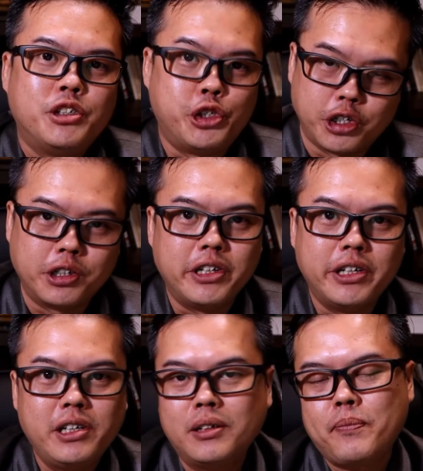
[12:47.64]

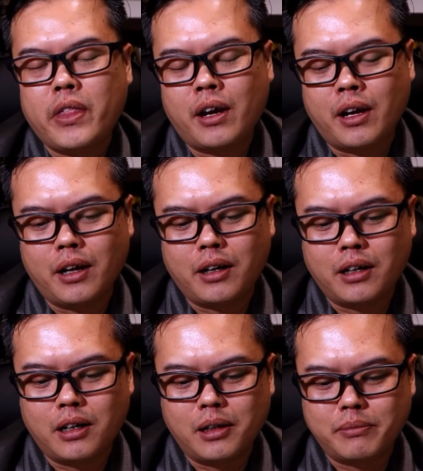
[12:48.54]
journey, and
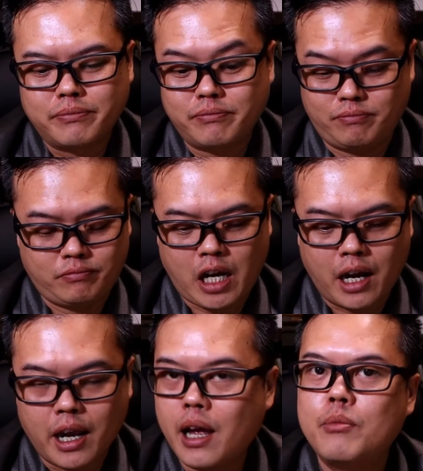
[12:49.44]

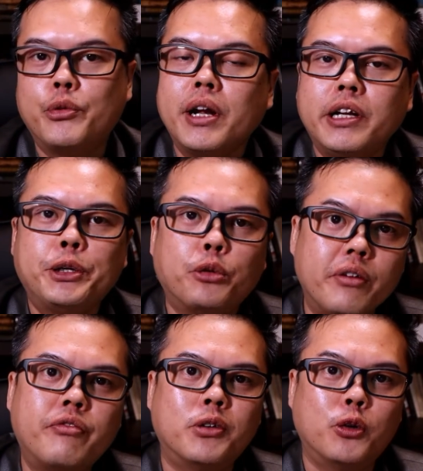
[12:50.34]
I am really
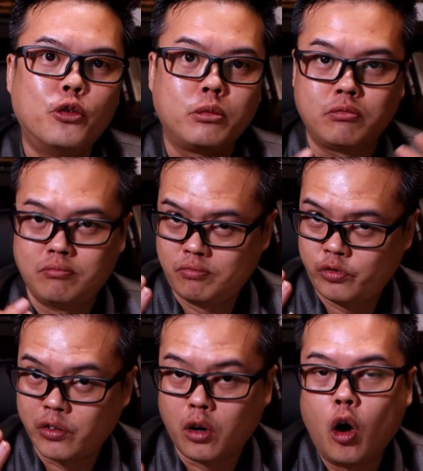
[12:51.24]
grateful
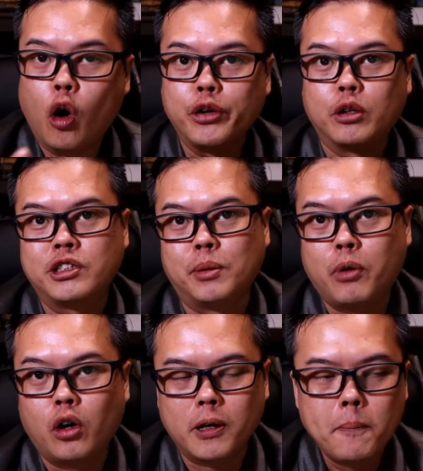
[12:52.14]
for all your
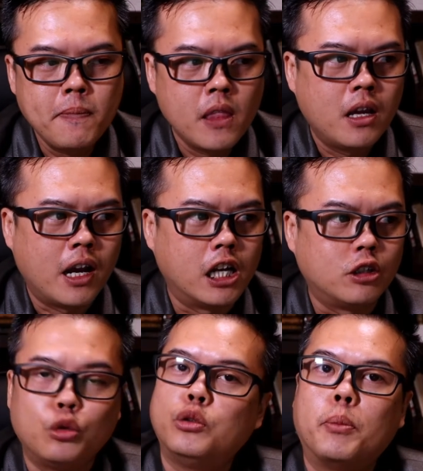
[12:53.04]
support,
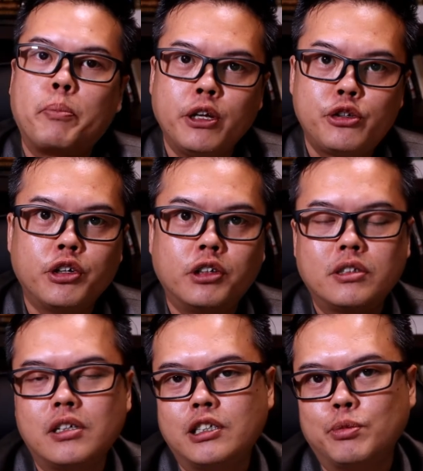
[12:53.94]
and to the
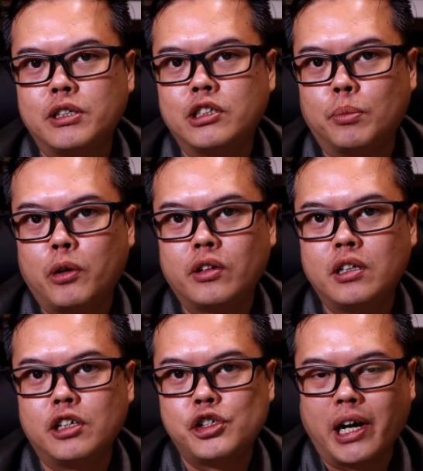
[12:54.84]
Patreons that has been
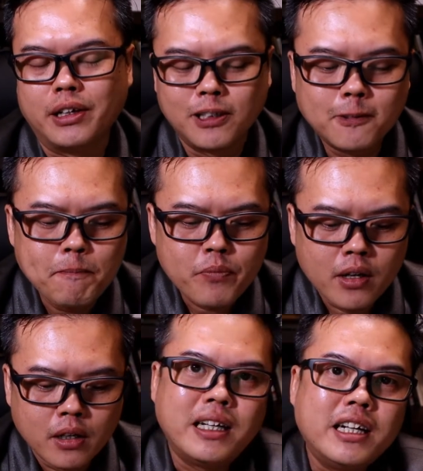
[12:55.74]
supporting the channel.
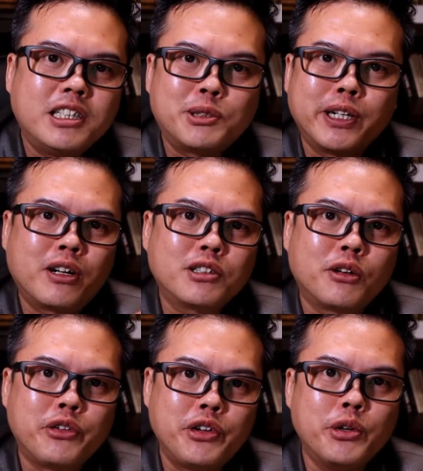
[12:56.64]
It is because
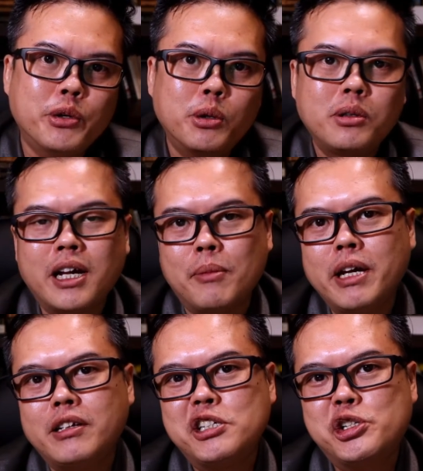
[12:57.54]
of you that
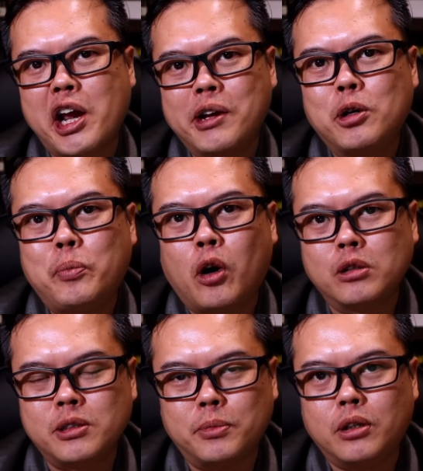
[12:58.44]
made this channel
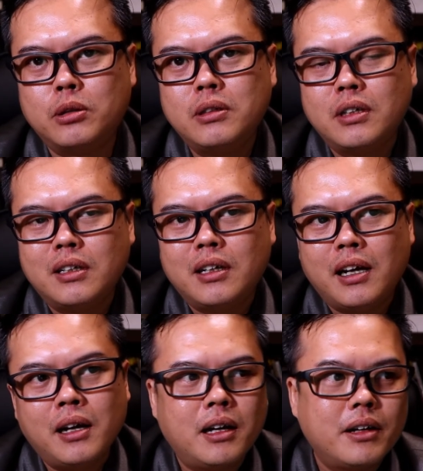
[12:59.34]
possible,
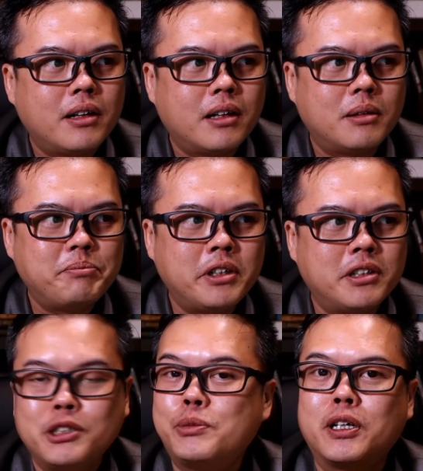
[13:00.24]
and
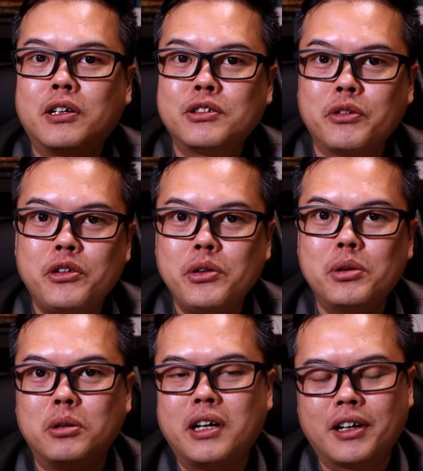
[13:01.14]
it is because of
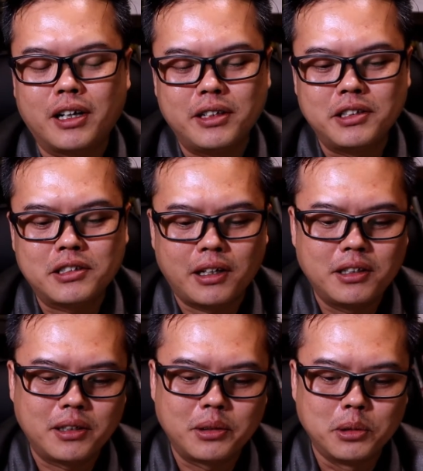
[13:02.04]
you that I decided